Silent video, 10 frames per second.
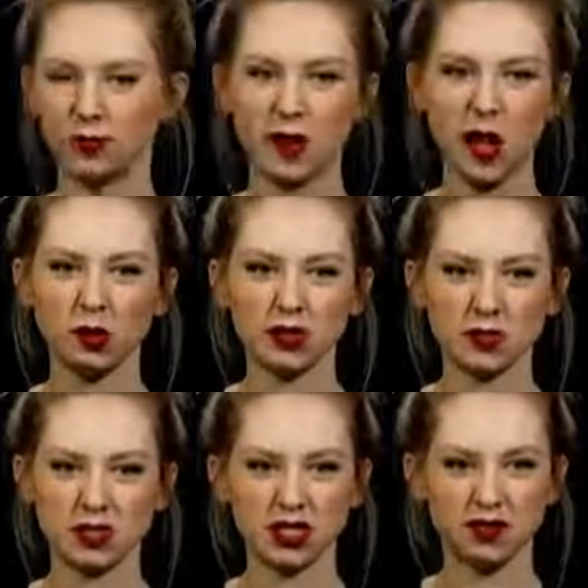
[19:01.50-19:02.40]
follow a
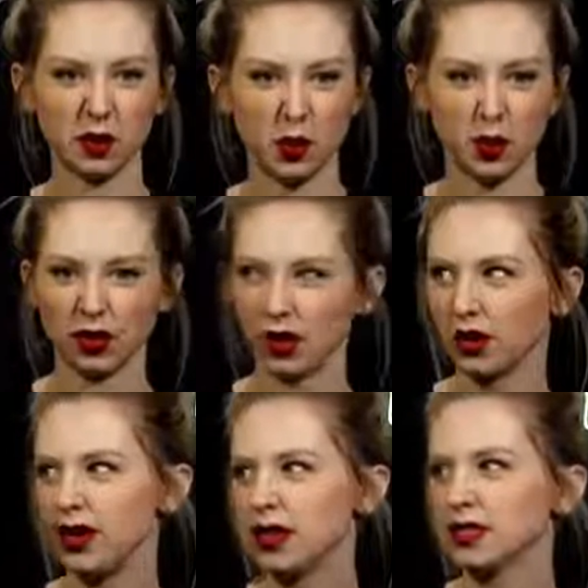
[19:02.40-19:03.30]
specific order.
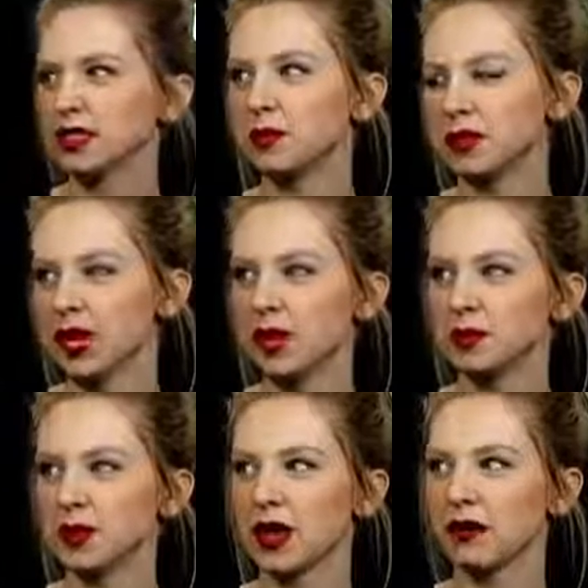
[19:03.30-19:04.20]
Sometimes
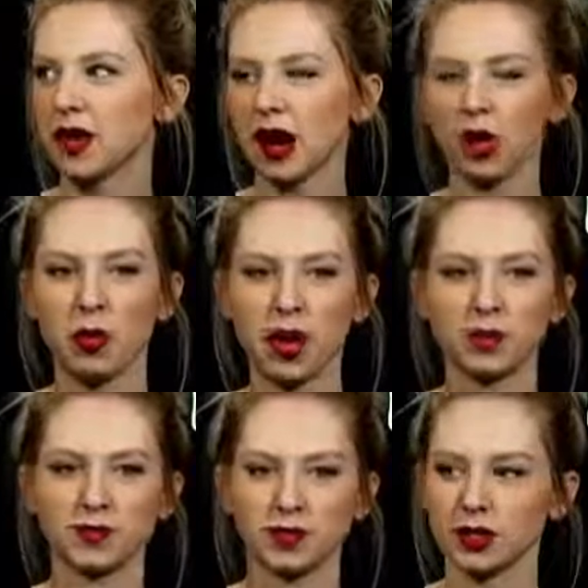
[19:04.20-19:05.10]
we have higher
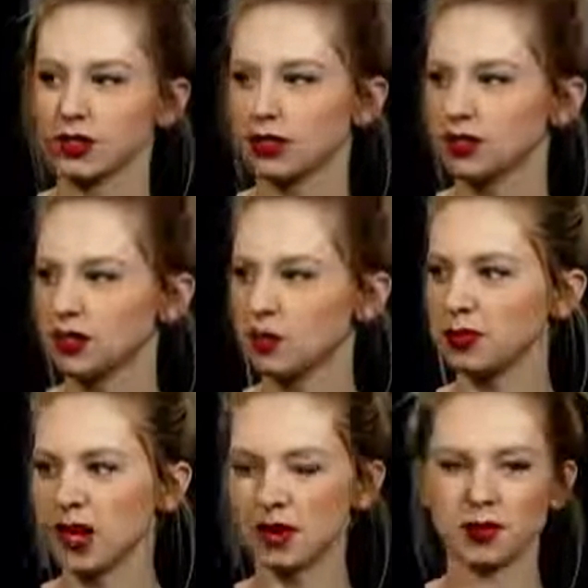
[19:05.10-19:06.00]
powers first,
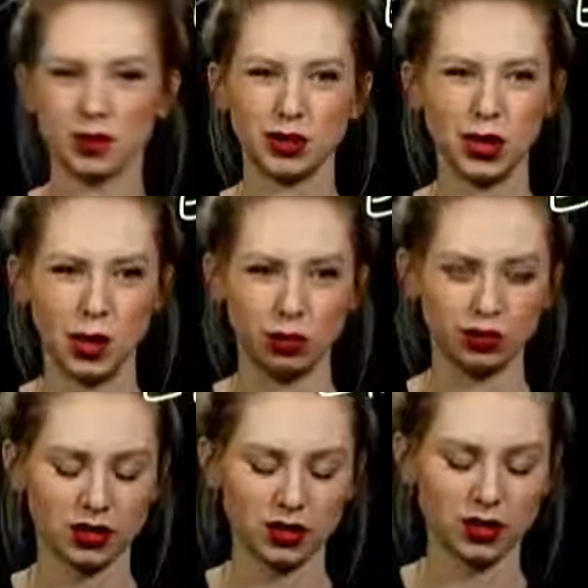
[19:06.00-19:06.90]
sometimes we don't.
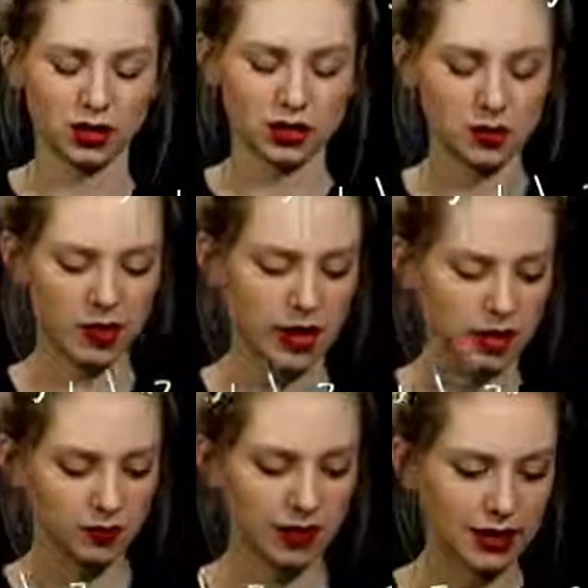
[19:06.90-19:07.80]
So we kind
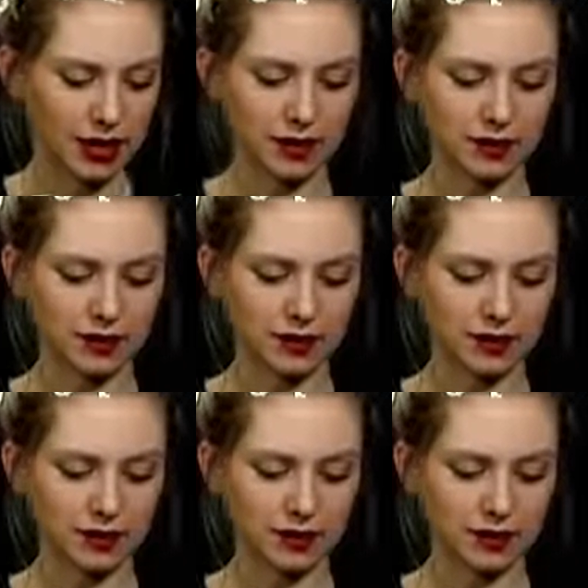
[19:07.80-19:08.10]
of want to get